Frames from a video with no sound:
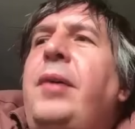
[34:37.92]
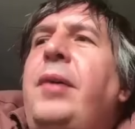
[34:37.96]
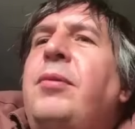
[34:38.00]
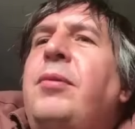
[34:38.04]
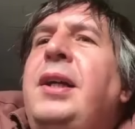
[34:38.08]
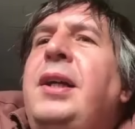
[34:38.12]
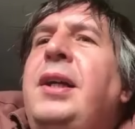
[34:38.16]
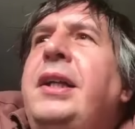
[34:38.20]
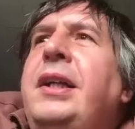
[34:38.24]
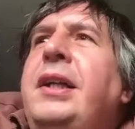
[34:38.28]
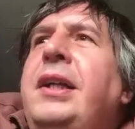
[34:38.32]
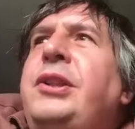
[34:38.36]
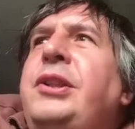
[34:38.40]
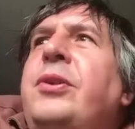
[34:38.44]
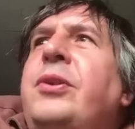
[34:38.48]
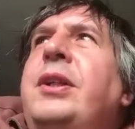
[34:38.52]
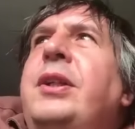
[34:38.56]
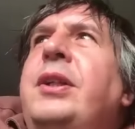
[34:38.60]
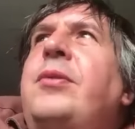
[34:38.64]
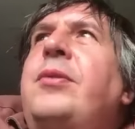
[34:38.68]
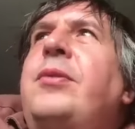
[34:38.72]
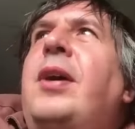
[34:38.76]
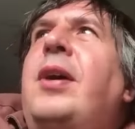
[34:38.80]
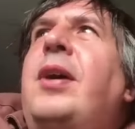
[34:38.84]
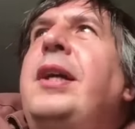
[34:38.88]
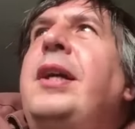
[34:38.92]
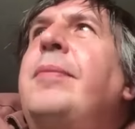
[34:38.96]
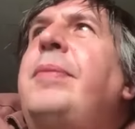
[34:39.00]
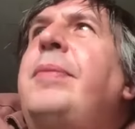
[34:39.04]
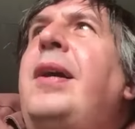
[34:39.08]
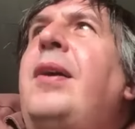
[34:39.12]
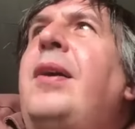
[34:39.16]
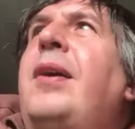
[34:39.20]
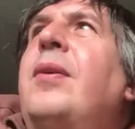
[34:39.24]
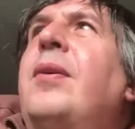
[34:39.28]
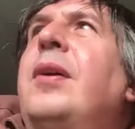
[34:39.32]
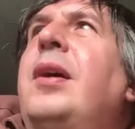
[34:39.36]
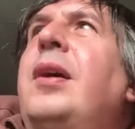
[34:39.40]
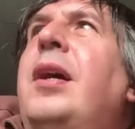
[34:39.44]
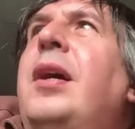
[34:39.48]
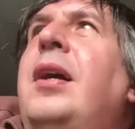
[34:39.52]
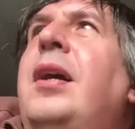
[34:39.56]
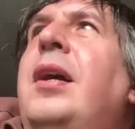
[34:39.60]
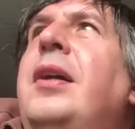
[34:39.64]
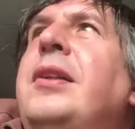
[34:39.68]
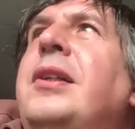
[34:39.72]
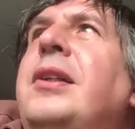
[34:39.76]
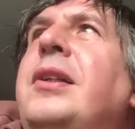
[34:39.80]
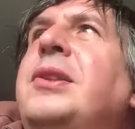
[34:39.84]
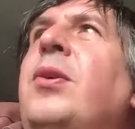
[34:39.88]
I really enjoyed writing about
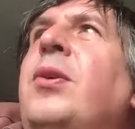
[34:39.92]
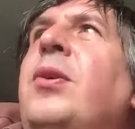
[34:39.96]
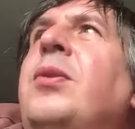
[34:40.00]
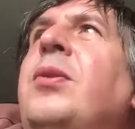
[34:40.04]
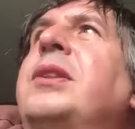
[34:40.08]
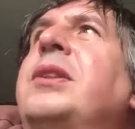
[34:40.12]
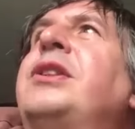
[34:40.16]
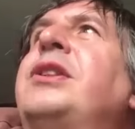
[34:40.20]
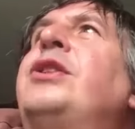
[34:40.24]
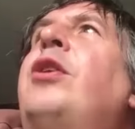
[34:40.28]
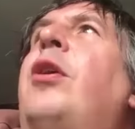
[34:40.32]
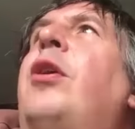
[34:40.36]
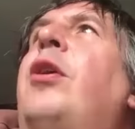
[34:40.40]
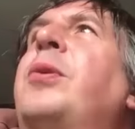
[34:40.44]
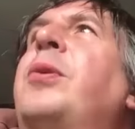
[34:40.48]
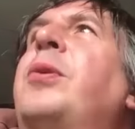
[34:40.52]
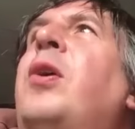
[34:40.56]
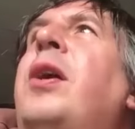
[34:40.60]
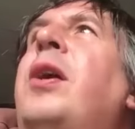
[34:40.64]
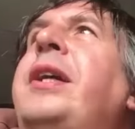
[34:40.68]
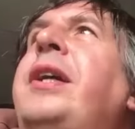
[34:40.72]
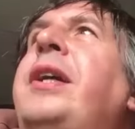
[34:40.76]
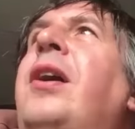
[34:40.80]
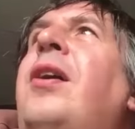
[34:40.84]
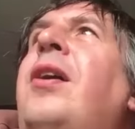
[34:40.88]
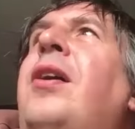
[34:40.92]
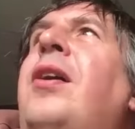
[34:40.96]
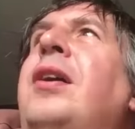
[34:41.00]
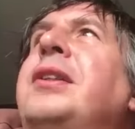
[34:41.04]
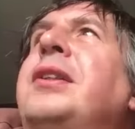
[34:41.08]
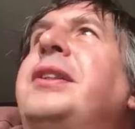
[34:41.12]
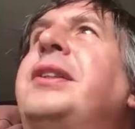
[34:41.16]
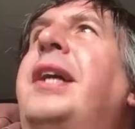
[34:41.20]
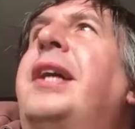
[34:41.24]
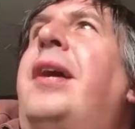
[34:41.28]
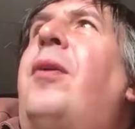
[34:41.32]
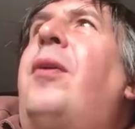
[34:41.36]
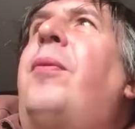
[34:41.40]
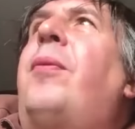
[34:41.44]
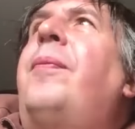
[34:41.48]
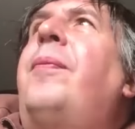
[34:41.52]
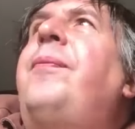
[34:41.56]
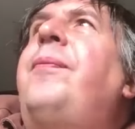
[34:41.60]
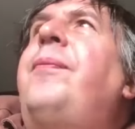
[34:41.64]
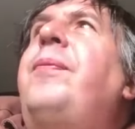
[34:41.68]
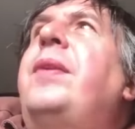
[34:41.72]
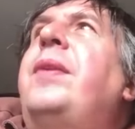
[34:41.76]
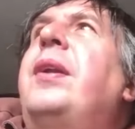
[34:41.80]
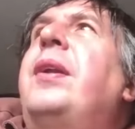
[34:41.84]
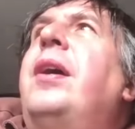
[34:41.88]
the song Stop Crying Your Heart Out
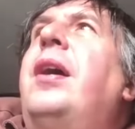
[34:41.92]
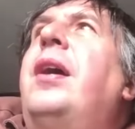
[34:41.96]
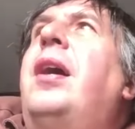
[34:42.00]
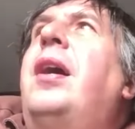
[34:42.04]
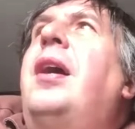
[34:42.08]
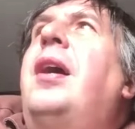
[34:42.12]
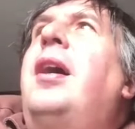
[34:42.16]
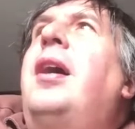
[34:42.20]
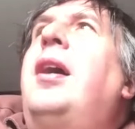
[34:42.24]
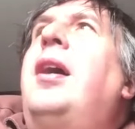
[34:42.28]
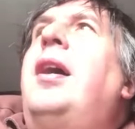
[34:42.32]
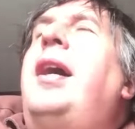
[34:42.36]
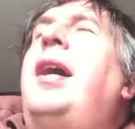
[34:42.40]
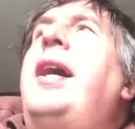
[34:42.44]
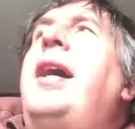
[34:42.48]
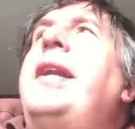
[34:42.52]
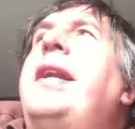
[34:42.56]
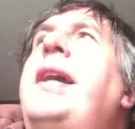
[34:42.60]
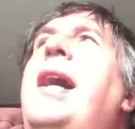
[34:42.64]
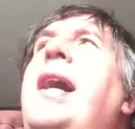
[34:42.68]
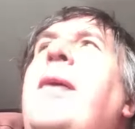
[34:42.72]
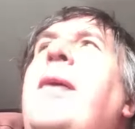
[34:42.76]
and